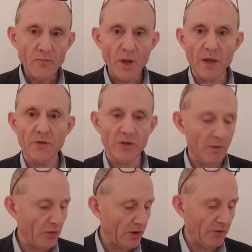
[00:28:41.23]
and the same
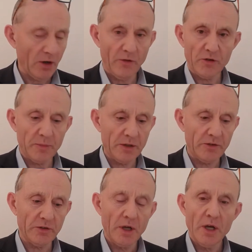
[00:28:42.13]
with every other
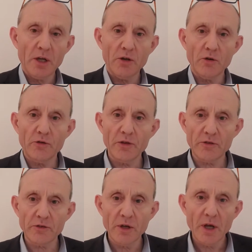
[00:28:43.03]
species. You use
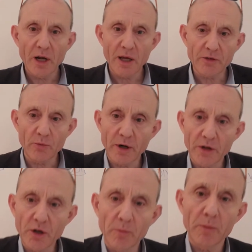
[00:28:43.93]
this, as it were, a
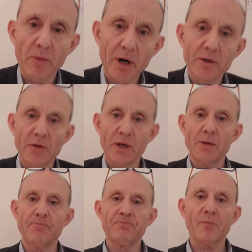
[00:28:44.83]
double-barreled
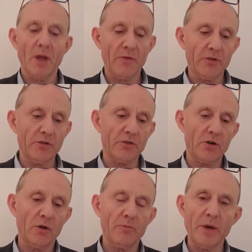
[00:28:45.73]
name, and this is
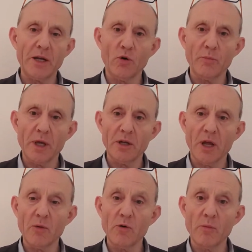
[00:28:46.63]
called binomial
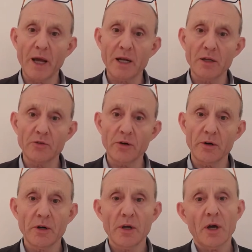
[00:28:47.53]
nomenclature.
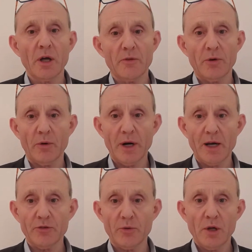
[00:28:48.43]
And if you were
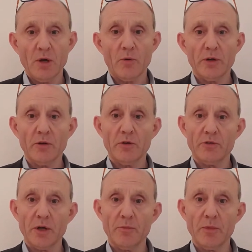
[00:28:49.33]
asked, what do you
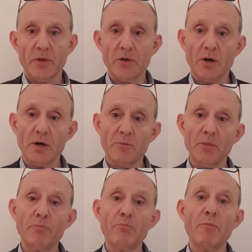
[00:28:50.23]
understand by the
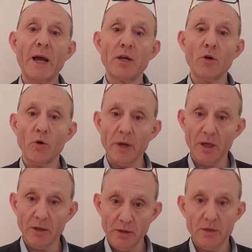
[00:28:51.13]
term
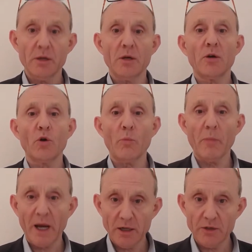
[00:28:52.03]
binomial
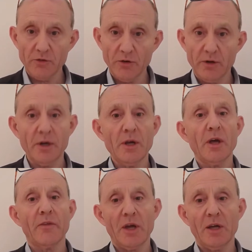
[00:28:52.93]
nomenclature?
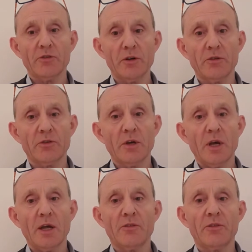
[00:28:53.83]
And the answer is,
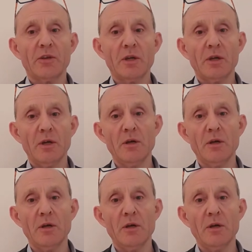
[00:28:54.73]
it's the